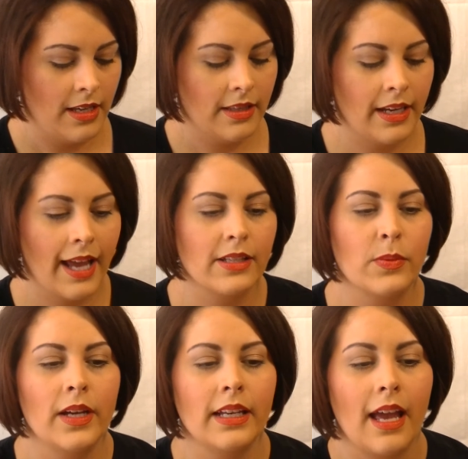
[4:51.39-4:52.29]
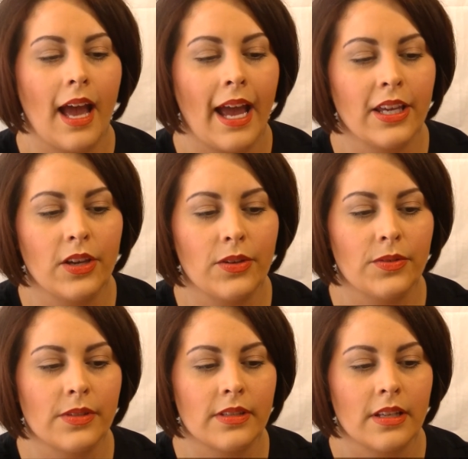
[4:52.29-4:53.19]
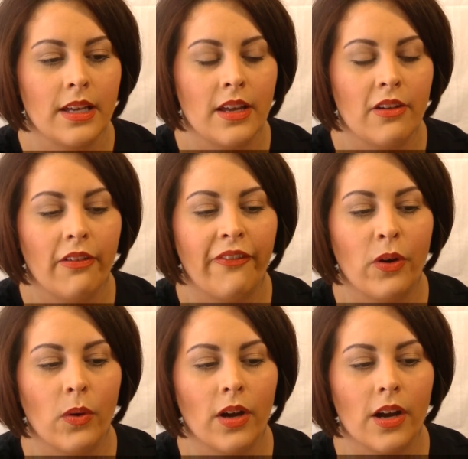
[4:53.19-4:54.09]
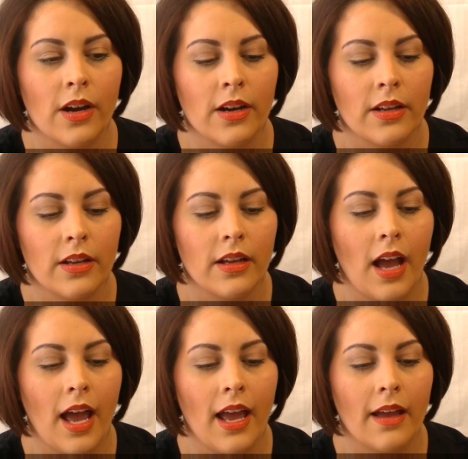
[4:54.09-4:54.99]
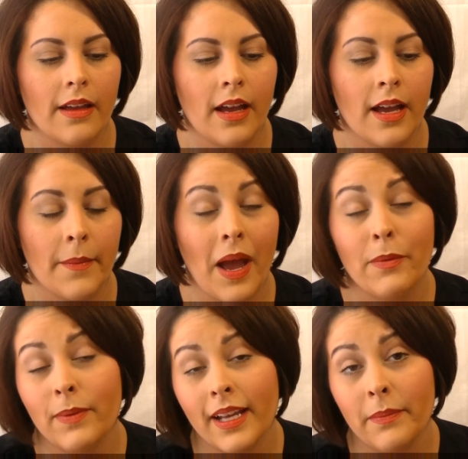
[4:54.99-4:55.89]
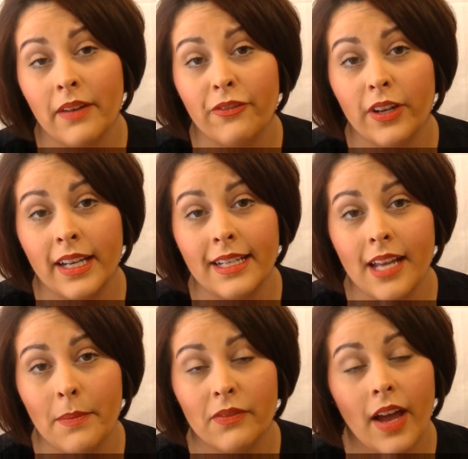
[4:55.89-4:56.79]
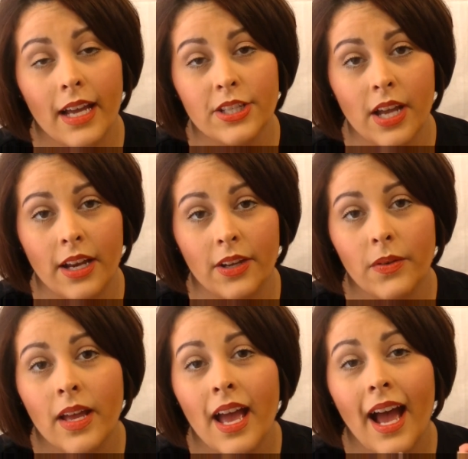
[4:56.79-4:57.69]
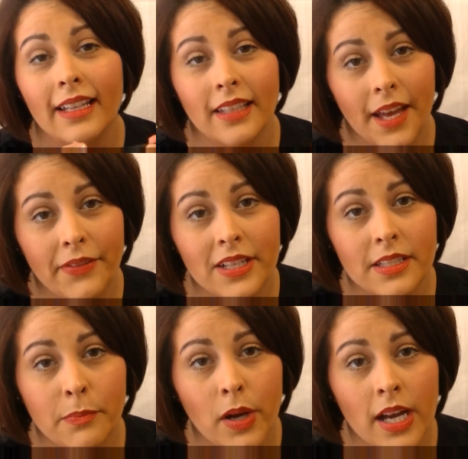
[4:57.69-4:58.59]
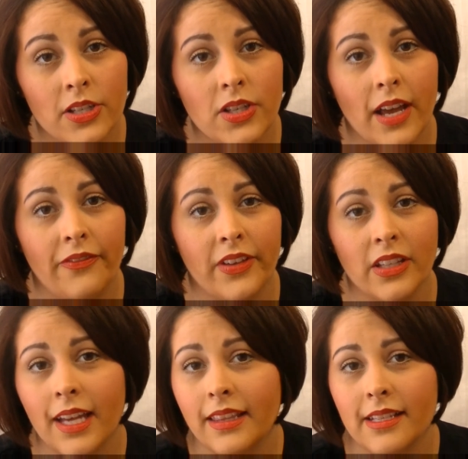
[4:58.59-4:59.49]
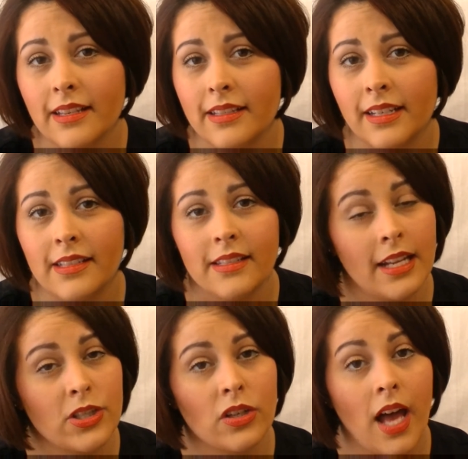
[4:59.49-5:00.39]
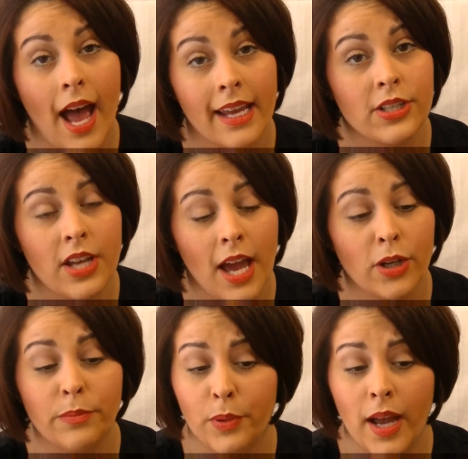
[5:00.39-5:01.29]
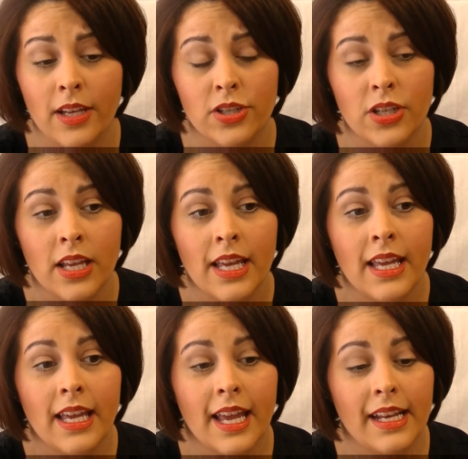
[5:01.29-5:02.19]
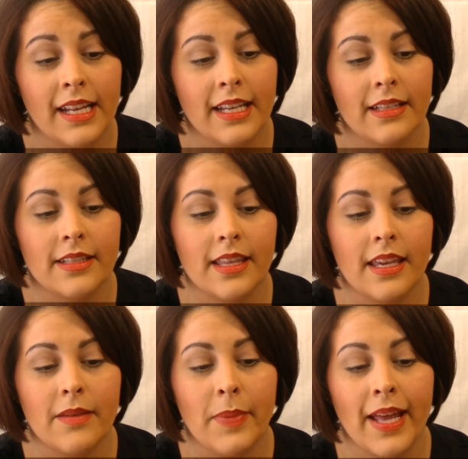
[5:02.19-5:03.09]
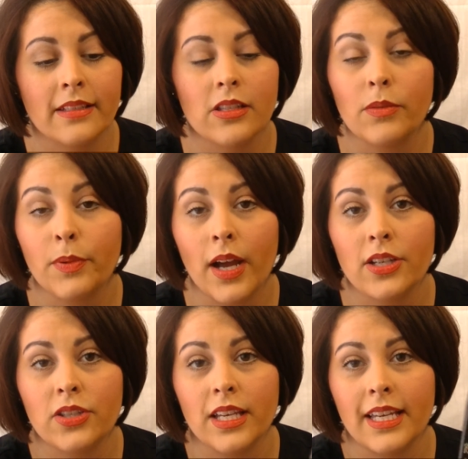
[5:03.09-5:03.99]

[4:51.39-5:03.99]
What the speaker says: The next one I use for I would recommend for any type of eyeshadow. I love this brush. I feel like this is an essential eyeshadow brush, and it is the pencil brush, the